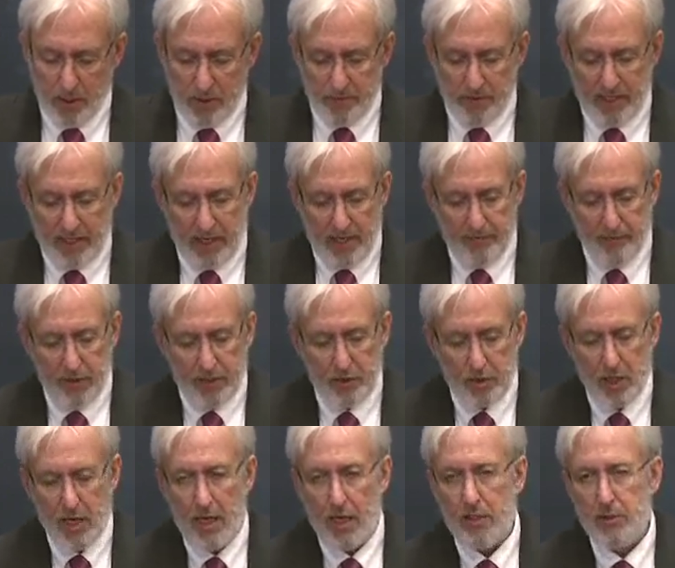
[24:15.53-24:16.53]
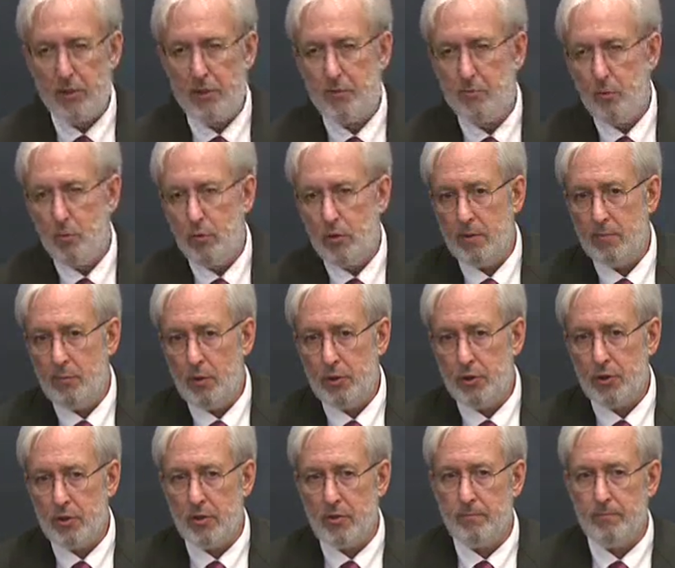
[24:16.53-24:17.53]
that every child is born a
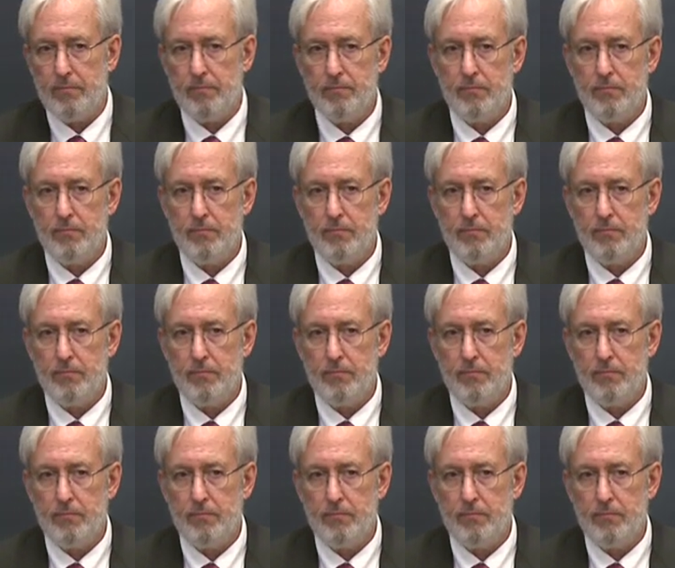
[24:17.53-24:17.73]
Muslim.